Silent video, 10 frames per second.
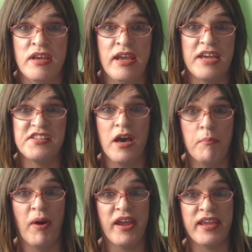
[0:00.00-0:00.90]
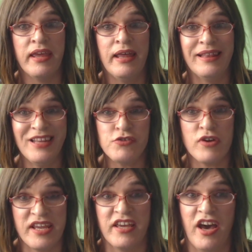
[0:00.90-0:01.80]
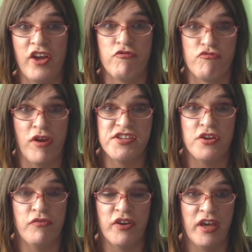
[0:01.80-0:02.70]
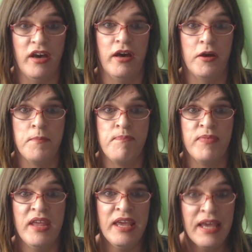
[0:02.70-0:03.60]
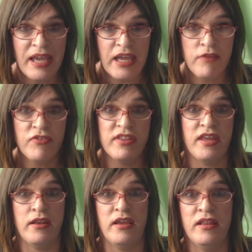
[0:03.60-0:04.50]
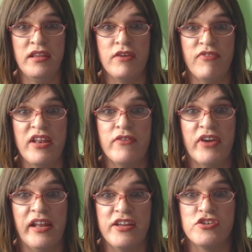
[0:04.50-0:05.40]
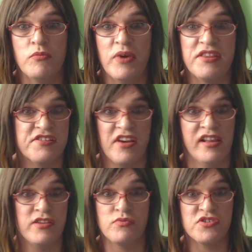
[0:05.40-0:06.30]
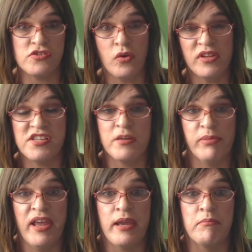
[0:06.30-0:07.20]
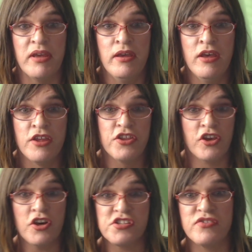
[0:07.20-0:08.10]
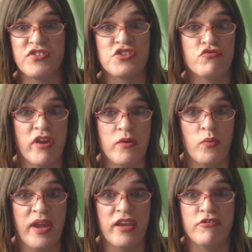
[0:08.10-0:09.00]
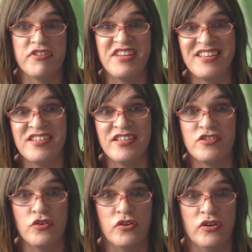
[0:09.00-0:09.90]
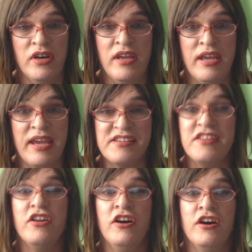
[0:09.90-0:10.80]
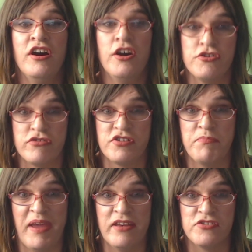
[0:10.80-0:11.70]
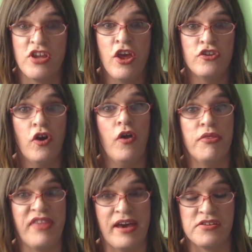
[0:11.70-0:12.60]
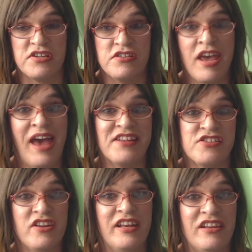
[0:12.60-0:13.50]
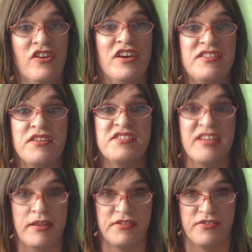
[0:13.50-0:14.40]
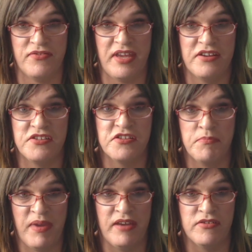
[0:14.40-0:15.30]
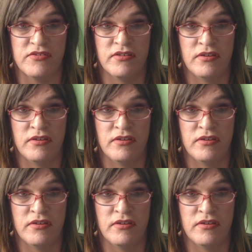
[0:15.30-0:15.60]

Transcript: is that a bike literally can't write off a car. Even in the event of a collision where the cyclist was solely to blame, the cost of a scraped wing or a dented door is in the hundreds of pounds, not thousands, and certainly not in the tens of thousands of pounds.